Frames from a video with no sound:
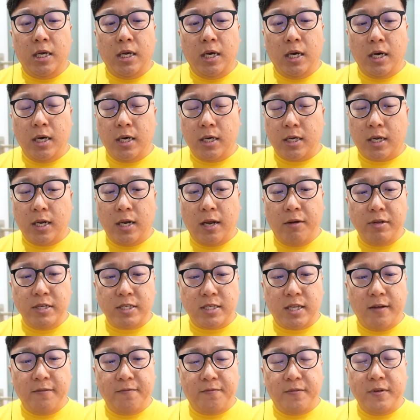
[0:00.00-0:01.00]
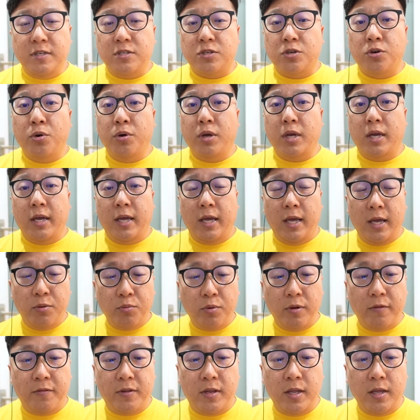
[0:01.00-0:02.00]
Galarian Stunfisk, going ahead
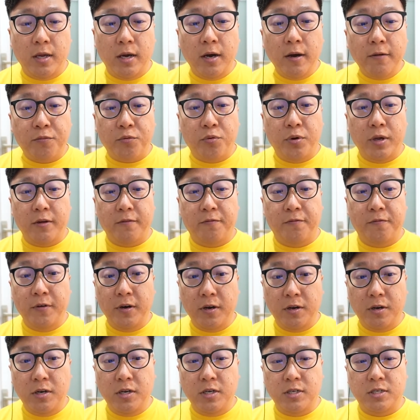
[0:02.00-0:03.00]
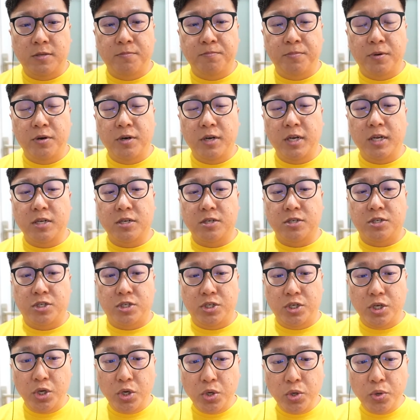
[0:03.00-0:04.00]
with the Earthquake first, burning the
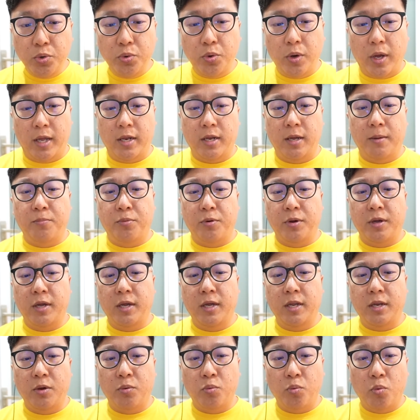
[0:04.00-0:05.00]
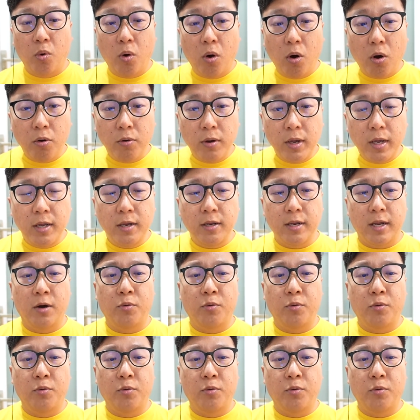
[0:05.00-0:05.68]
shield, and then bringing in the Warren.